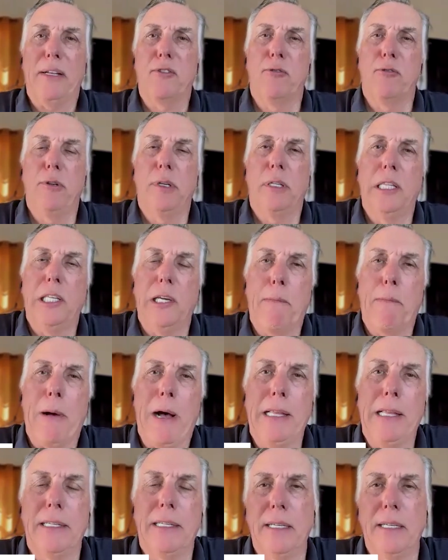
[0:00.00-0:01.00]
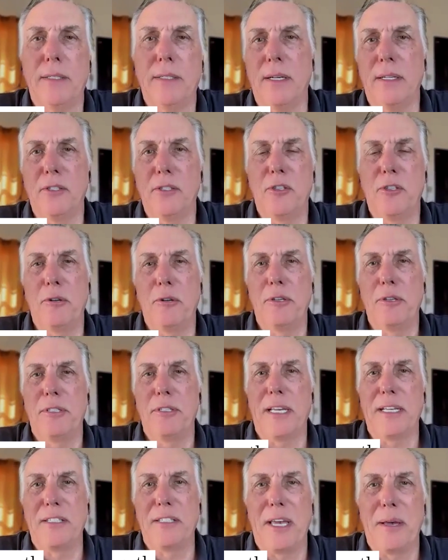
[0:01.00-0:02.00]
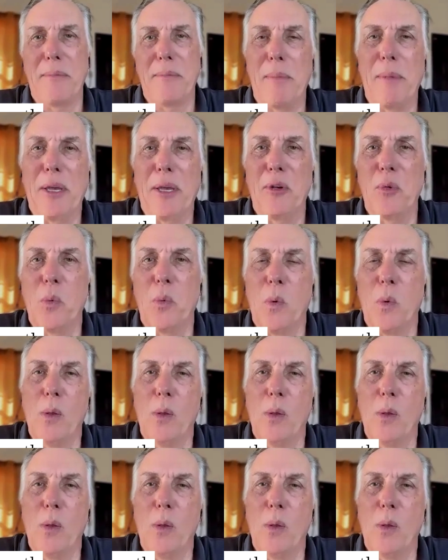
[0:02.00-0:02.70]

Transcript: back to Real Clear Politics on Sirius XM. I'm Andrew